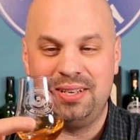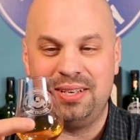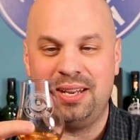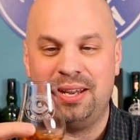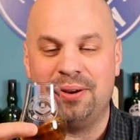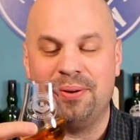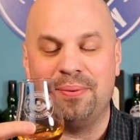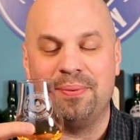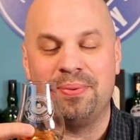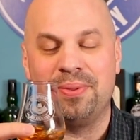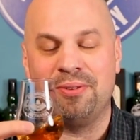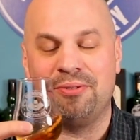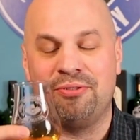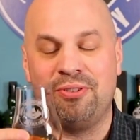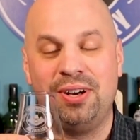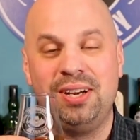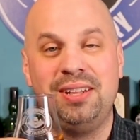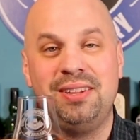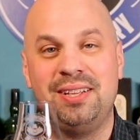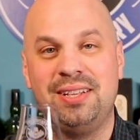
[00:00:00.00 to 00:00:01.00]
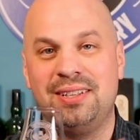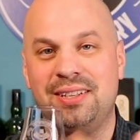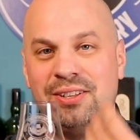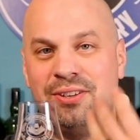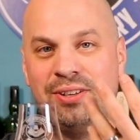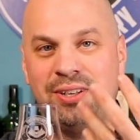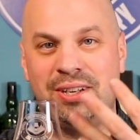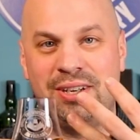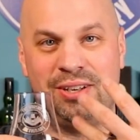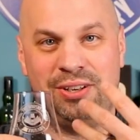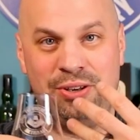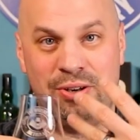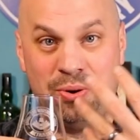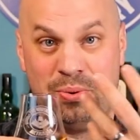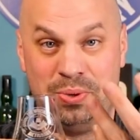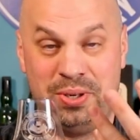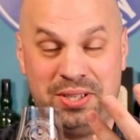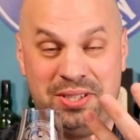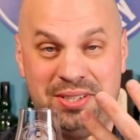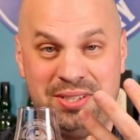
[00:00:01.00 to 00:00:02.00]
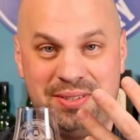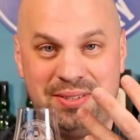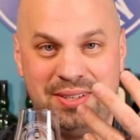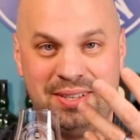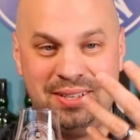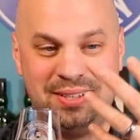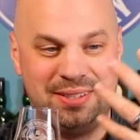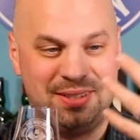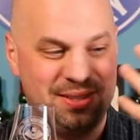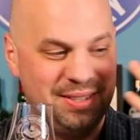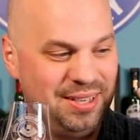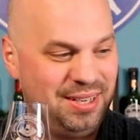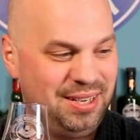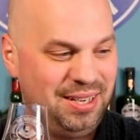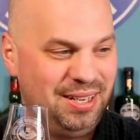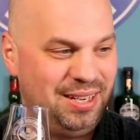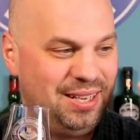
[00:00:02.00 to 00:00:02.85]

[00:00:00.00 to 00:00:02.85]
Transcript: Now, the funny thing that you're going to notice is,